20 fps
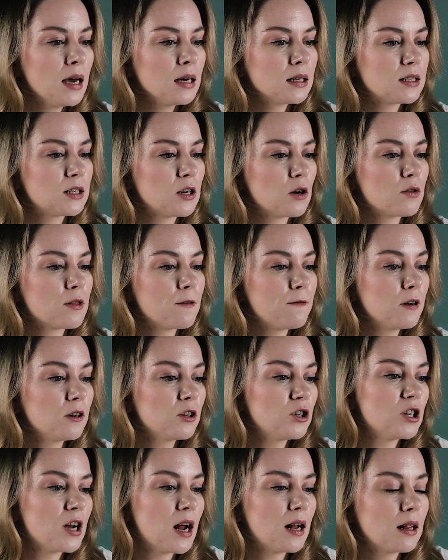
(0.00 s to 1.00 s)
So the
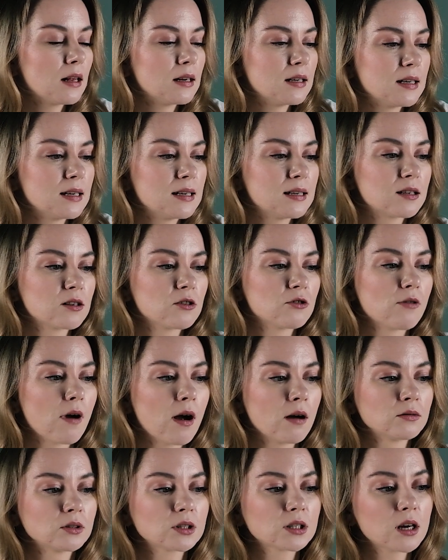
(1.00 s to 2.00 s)
functionality is
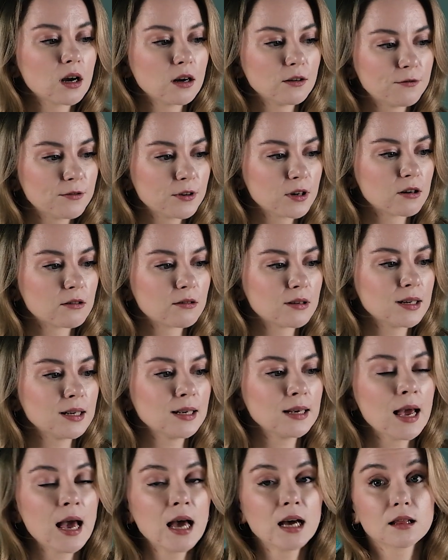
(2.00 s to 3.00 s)
around
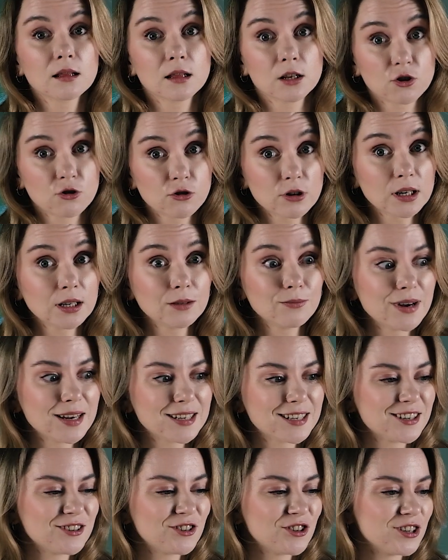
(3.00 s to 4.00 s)
configuring the triggered
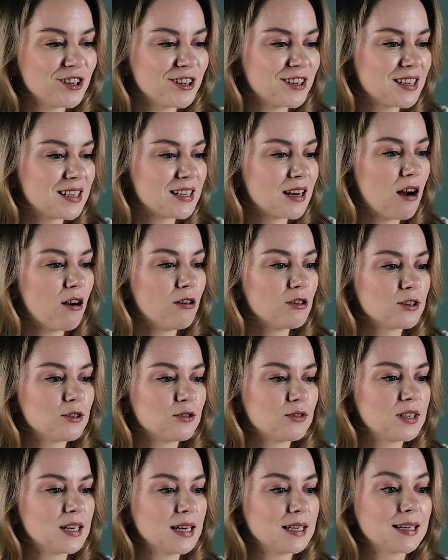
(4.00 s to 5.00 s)
messages, also
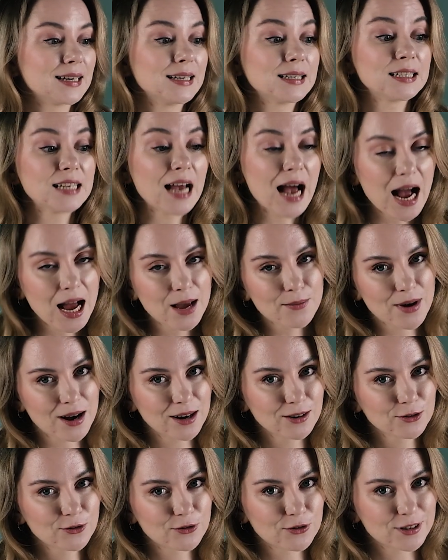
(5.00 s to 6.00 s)
setting a
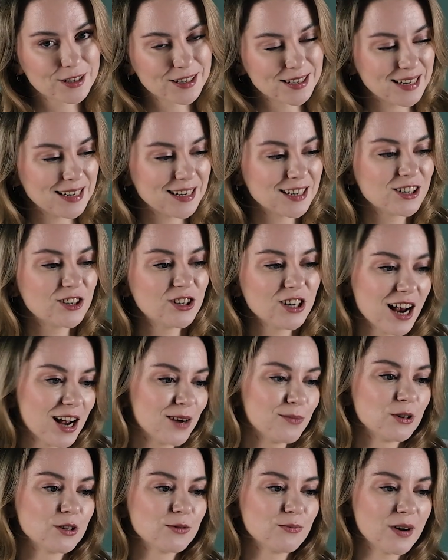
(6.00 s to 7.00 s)
timeout for sending
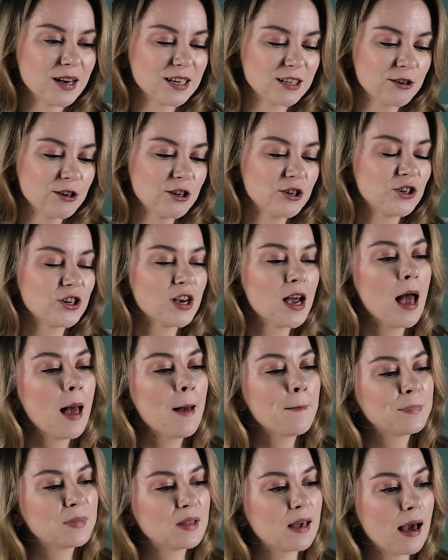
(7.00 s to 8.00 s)
chatbot message,
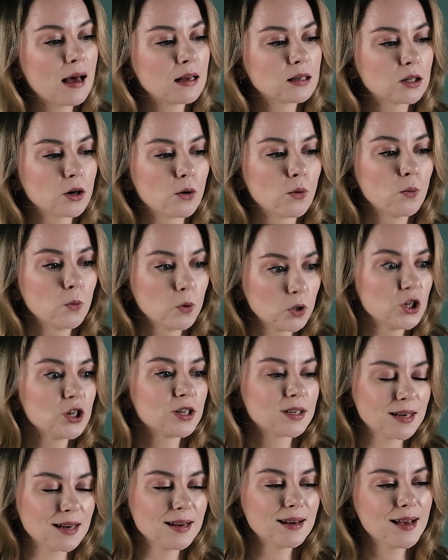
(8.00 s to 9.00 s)
yeah, so which
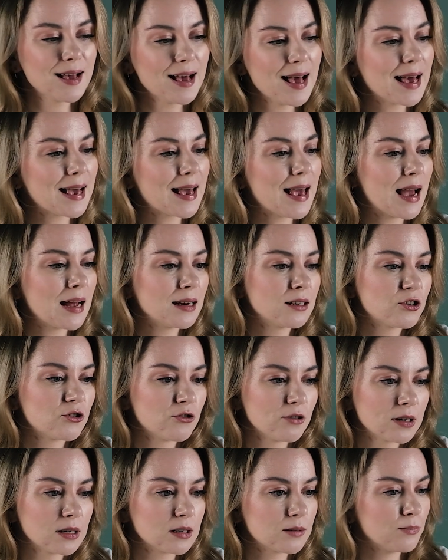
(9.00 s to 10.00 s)
is again
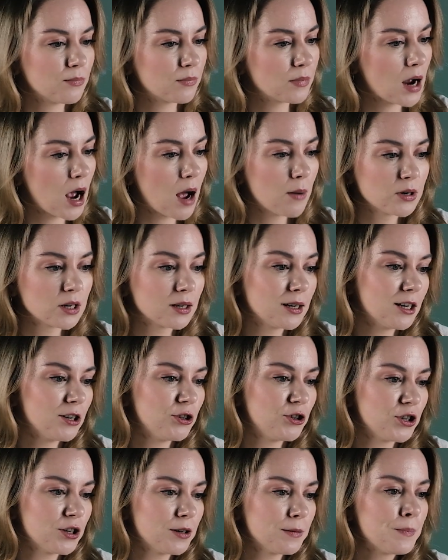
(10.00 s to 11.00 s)
triggered
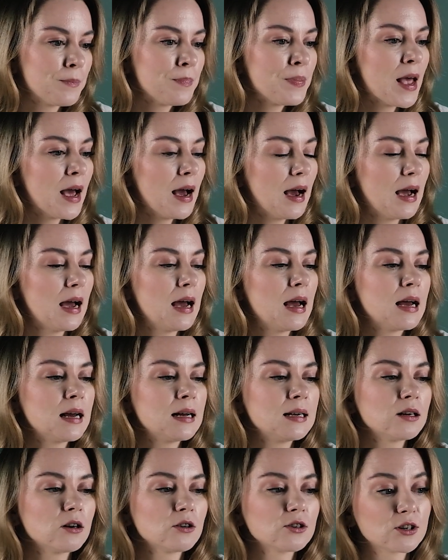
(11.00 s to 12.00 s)
communication,
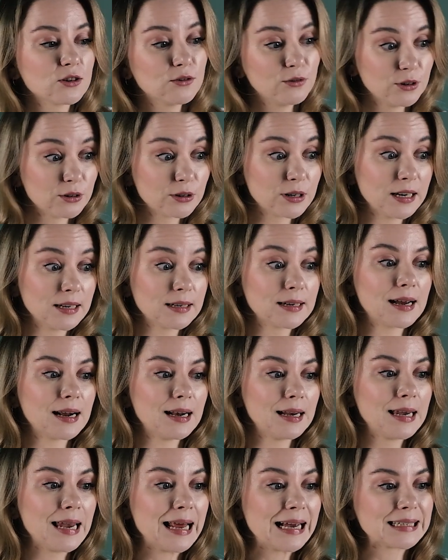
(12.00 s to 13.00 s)
and also you can
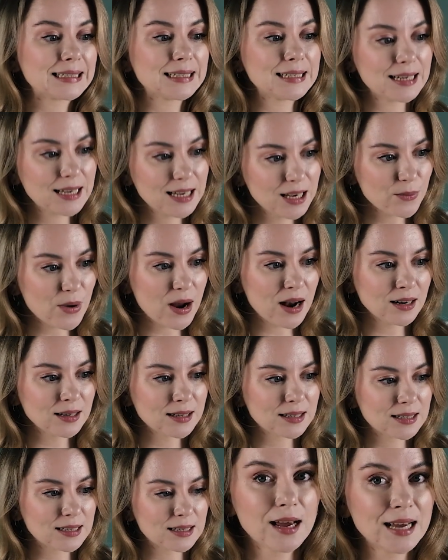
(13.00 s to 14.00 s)
collect
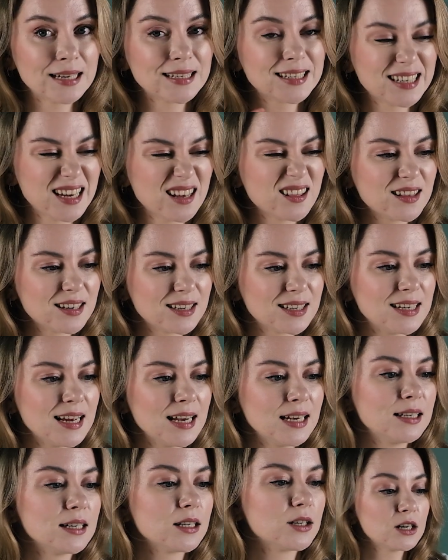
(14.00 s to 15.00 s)
emails and send this
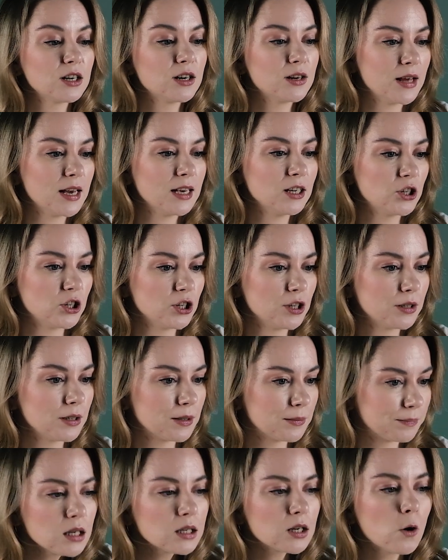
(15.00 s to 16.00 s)
data to an agent.
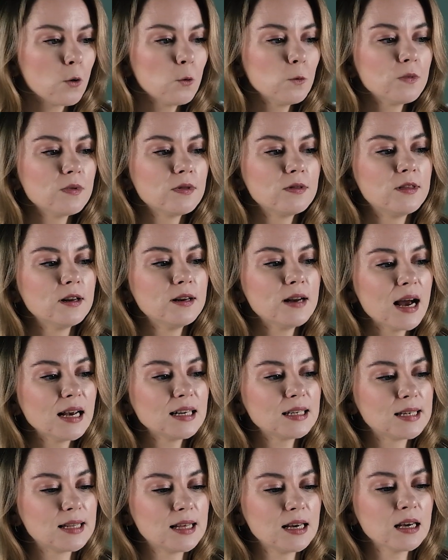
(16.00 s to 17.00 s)
So the
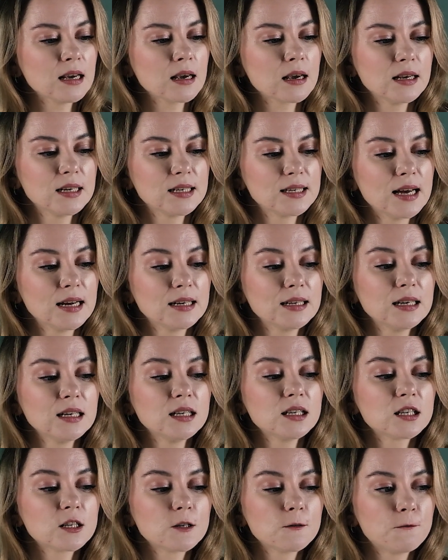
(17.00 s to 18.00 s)
nice thing is that
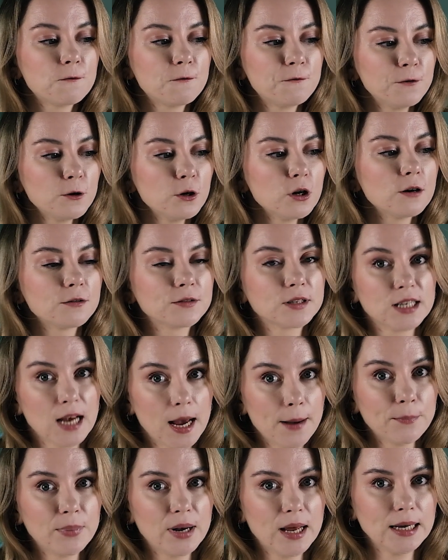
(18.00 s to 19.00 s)
it's full of
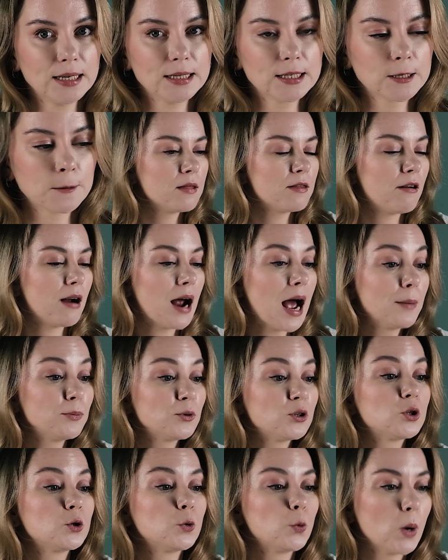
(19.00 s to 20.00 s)
templates. There are up
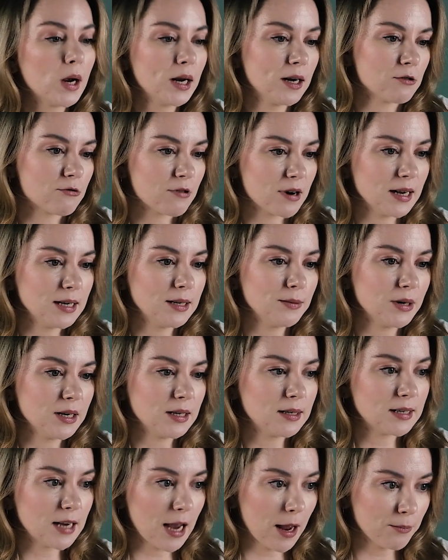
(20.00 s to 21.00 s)
to twenty
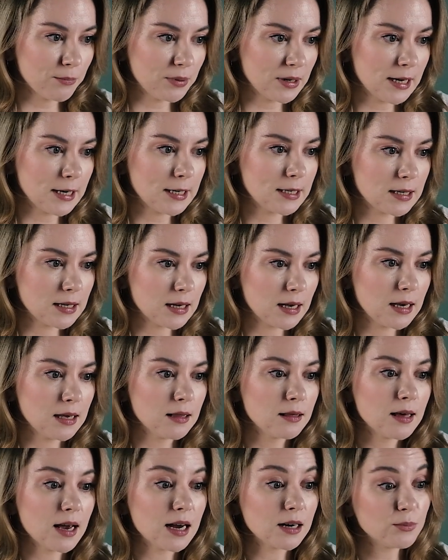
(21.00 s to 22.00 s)
ready-made templates
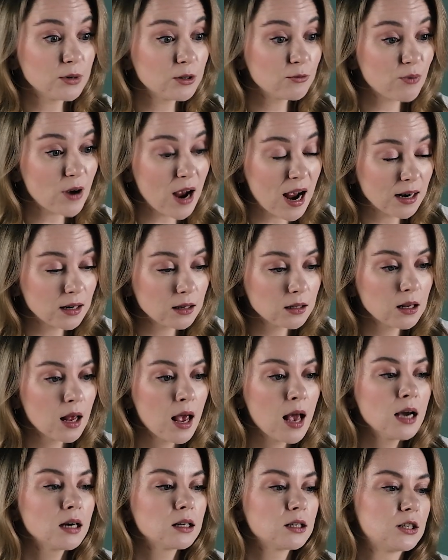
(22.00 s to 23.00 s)
in the admin panel,
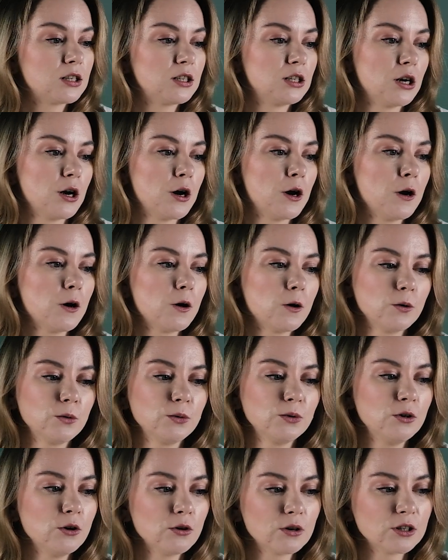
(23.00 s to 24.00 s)
so
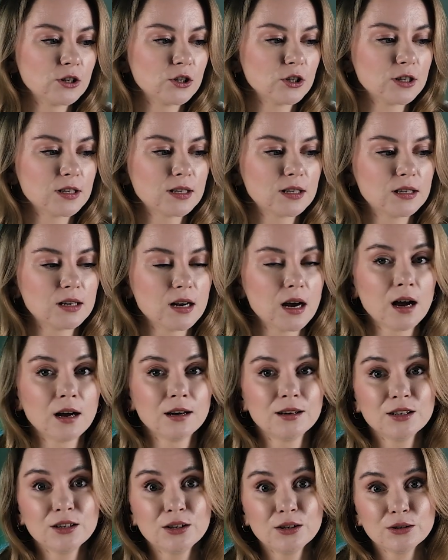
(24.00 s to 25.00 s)
you can just uh,
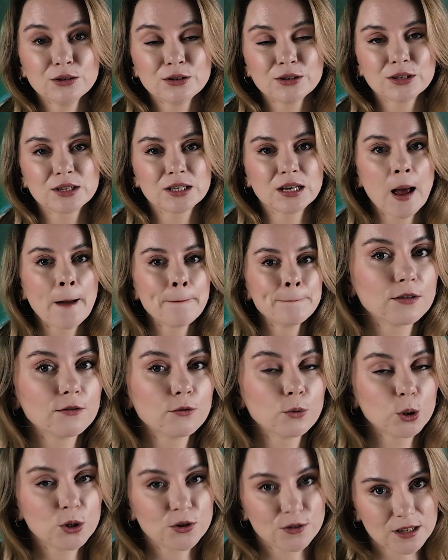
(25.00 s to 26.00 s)
use
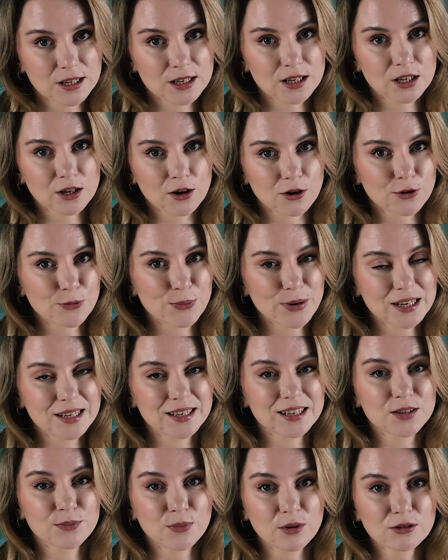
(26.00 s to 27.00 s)
which fits your
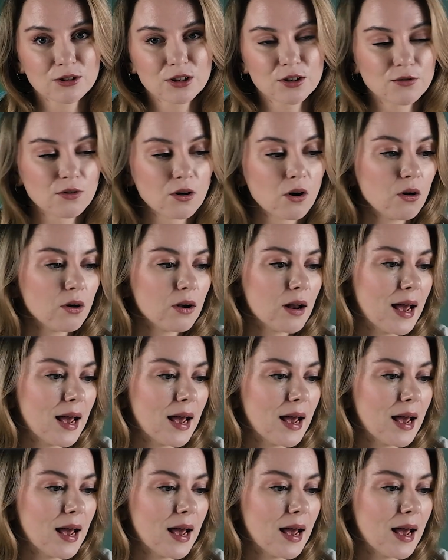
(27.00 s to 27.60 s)
business most of all